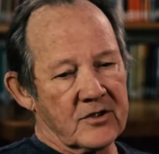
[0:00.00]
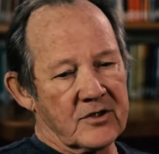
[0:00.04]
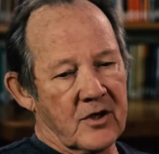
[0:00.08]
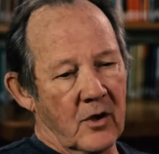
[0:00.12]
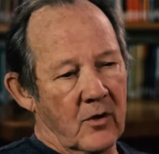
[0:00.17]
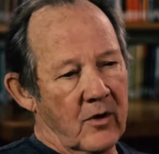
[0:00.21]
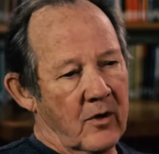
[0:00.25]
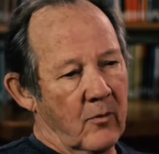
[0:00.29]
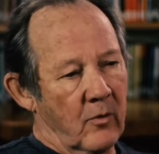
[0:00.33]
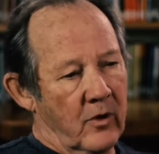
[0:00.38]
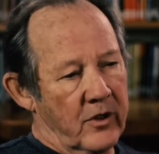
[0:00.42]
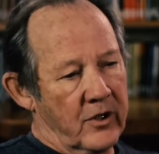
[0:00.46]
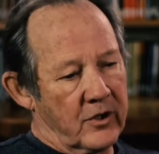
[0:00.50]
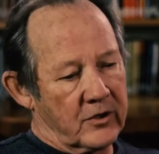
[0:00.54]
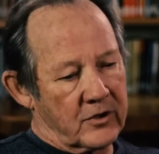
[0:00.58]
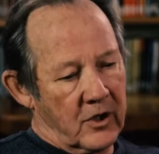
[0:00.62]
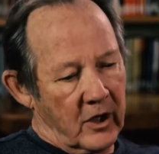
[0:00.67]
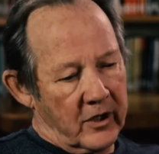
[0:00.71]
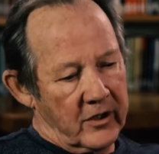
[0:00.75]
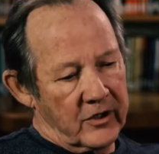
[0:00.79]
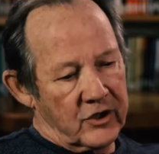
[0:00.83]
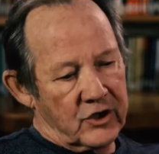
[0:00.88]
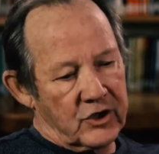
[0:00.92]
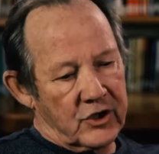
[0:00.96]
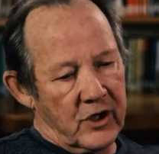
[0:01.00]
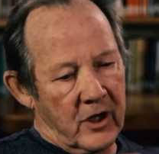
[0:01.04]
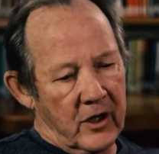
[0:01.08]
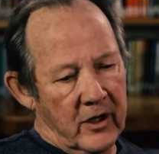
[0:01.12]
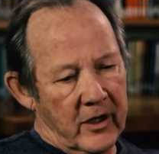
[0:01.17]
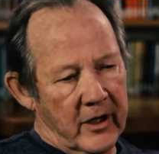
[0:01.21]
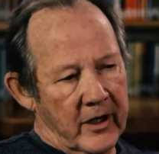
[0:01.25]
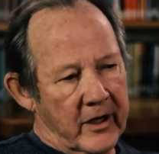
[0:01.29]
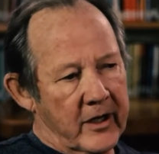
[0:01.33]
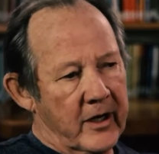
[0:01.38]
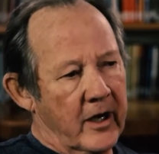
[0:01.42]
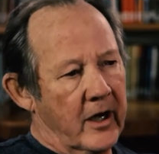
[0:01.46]
so whether you talk the
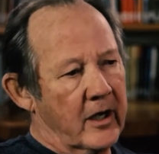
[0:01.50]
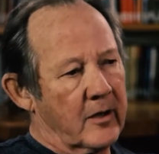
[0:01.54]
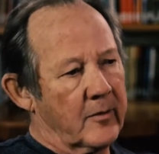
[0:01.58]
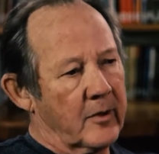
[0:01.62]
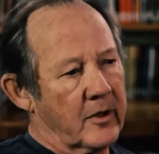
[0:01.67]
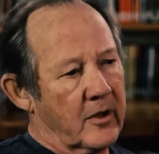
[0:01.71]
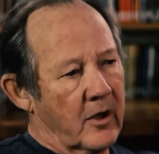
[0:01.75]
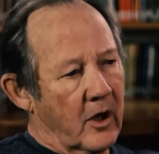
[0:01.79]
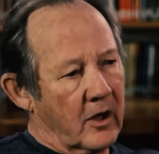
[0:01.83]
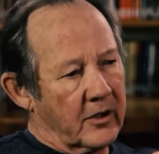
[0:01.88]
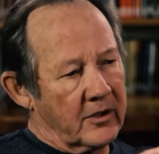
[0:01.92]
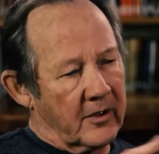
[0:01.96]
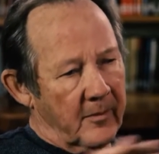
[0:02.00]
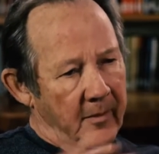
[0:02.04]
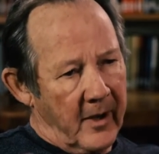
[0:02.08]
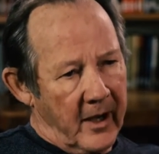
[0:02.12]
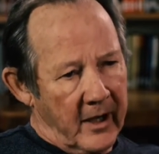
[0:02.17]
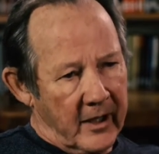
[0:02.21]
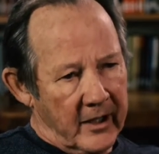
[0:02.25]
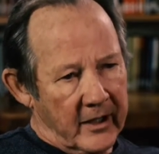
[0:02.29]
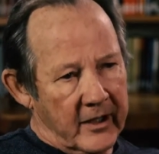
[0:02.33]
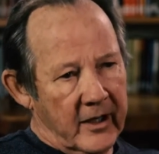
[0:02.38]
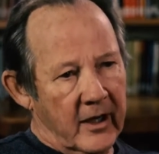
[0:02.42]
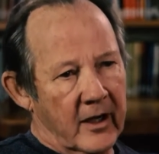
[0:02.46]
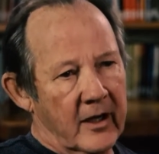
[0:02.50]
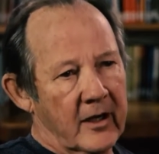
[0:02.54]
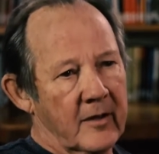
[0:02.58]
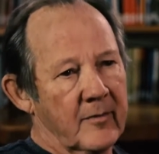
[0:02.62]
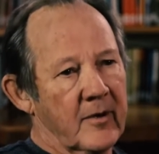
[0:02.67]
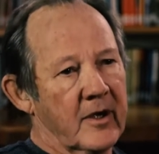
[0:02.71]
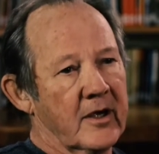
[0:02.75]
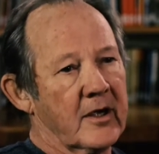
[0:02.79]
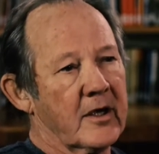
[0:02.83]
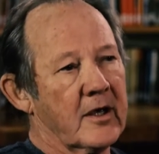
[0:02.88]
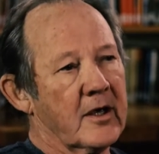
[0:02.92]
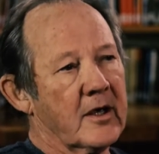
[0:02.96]
sharing economy, the on-demand
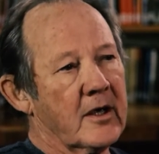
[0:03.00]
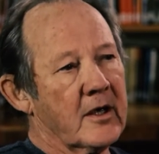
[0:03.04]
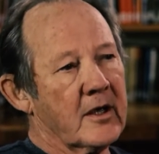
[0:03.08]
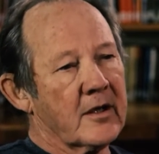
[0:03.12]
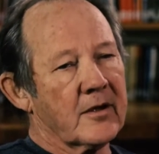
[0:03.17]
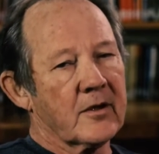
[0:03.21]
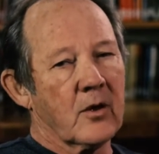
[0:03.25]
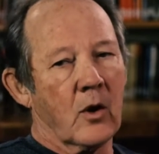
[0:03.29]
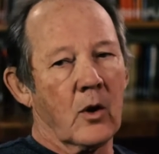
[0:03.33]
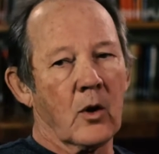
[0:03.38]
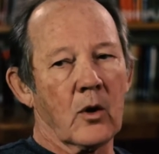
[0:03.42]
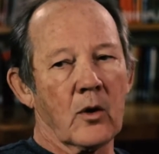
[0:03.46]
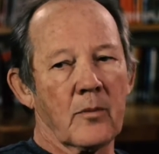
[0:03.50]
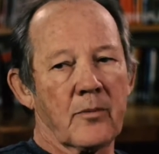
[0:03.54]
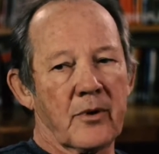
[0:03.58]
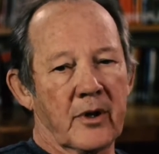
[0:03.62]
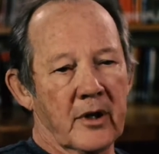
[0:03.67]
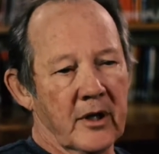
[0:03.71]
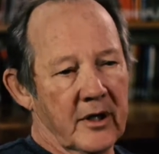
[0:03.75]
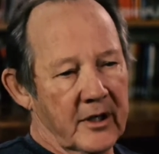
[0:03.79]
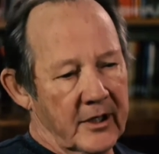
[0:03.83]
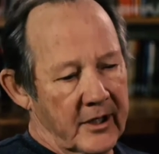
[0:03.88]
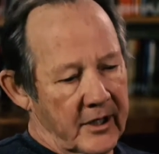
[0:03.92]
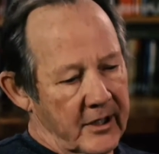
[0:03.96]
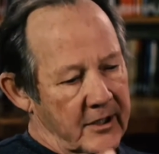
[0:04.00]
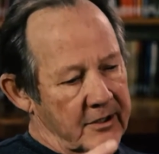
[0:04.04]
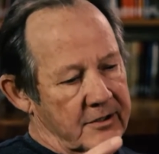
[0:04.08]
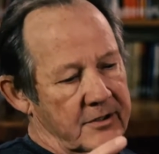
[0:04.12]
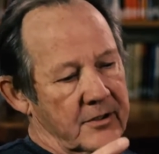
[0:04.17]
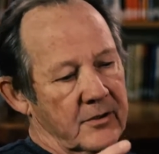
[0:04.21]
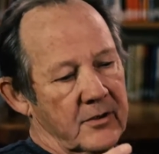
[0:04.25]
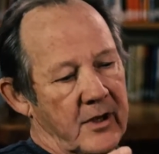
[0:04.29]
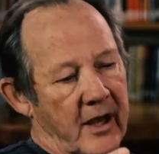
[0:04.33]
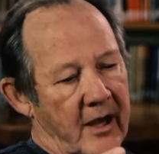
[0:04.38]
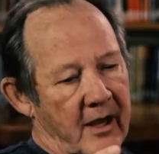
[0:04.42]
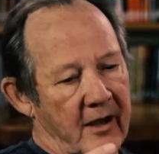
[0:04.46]
economy, the whole ability
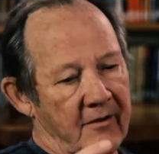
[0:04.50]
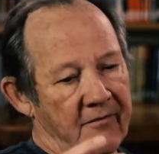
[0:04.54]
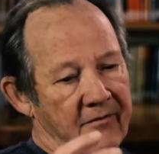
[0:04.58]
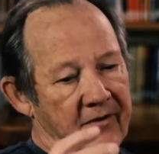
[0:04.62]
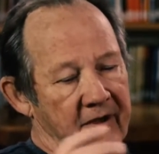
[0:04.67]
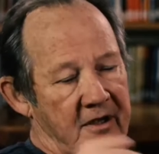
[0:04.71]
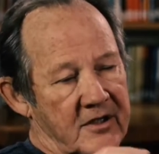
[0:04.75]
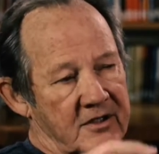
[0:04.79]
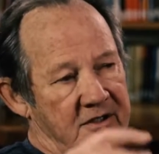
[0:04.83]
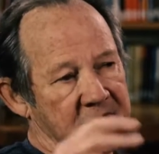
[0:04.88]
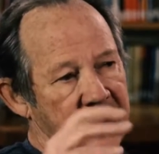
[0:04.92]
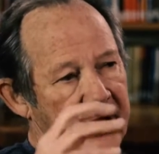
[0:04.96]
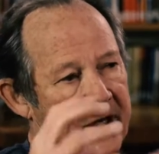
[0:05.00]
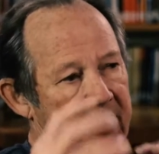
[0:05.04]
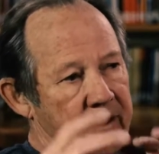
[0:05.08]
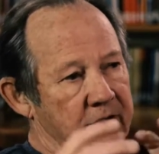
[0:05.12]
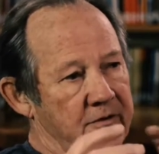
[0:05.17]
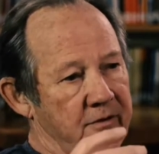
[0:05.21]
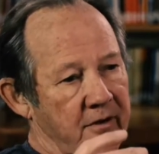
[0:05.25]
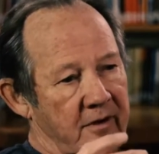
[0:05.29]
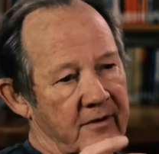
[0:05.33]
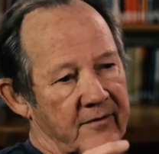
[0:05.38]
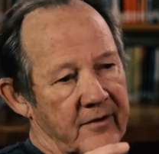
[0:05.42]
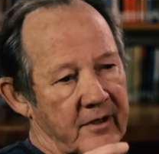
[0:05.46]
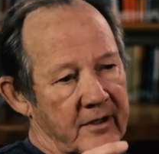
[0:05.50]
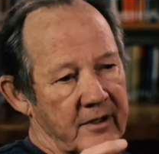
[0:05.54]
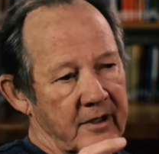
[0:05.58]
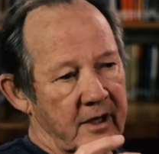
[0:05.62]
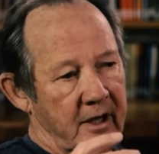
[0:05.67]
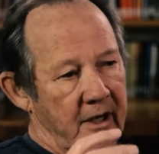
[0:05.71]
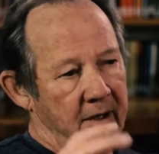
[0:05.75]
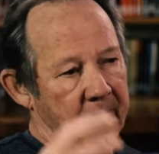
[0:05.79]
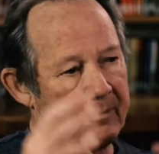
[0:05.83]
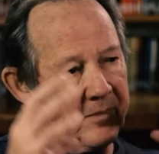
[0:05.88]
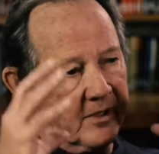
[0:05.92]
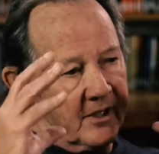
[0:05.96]
to have things data-driven
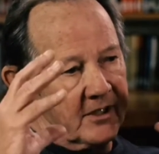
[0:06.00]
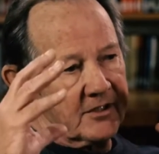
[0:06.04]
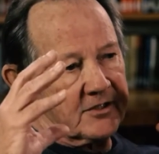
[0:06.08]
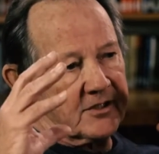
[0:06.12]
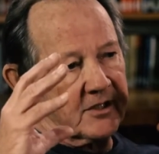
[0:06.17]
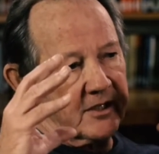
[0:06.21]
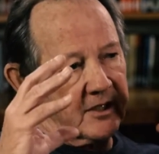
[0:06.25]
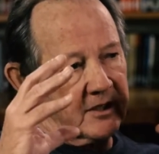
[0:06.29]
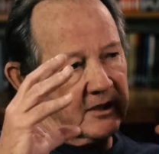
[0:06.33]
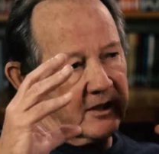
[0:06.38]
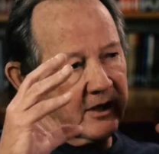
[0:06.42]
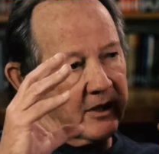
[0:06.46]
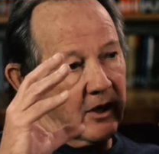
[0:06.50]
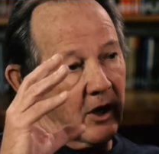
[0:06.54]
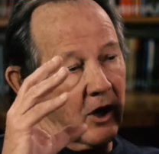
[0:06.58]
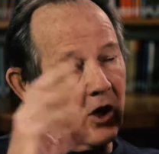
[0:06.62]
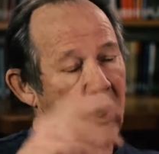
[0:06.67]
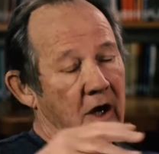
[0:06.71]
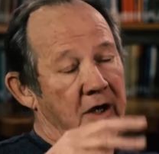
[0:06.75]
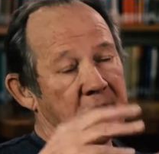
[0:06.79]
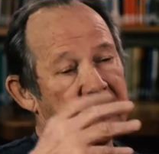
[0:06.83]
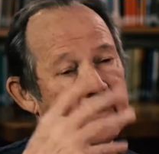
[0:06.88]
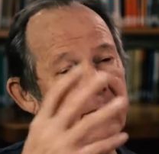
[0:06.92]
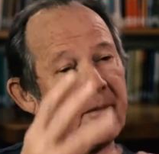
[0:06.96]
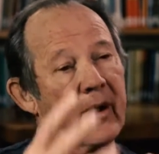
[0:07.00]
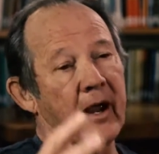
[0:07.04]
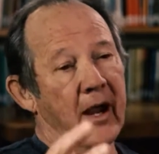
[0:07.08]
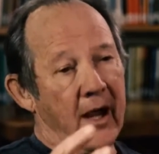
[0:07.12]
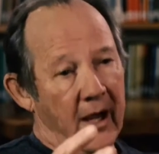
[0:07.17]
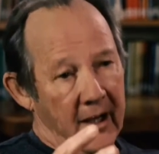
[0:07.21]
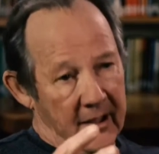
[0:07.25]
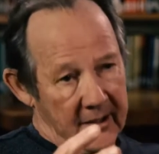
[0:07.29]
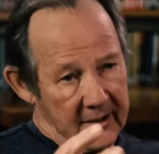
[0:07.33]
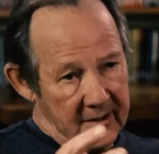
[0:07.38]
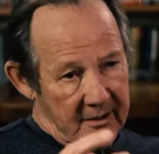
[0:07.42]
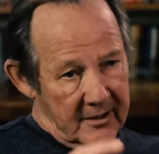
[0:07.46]
and basically
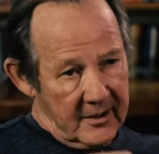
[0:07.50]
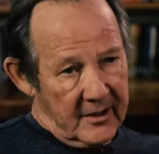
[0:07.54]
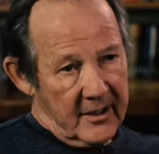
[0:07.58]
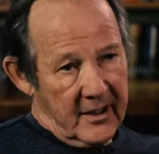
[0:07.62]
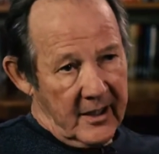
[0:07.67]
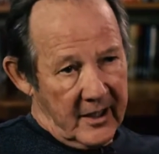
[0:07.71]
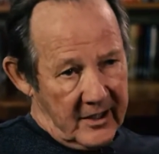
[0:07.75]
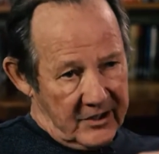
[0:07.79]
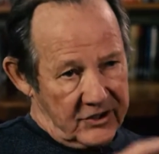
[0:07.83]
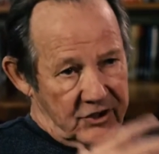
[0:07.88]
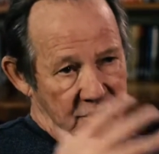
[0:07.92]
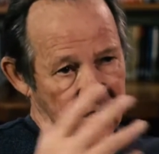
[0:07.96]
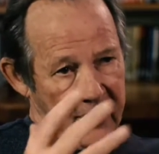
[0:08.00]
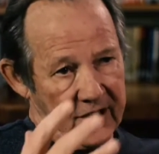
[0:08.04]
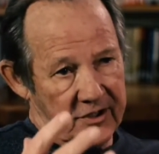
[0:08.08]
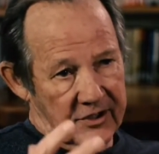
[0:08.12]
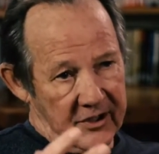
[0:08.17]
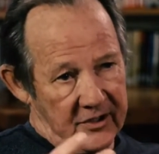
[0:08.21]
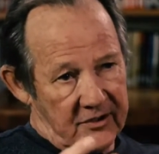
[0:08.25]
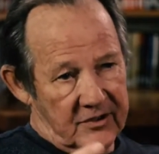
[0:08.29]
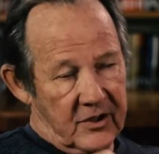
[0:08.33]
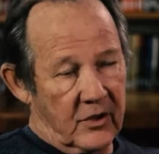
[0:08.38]
on-demand is changing.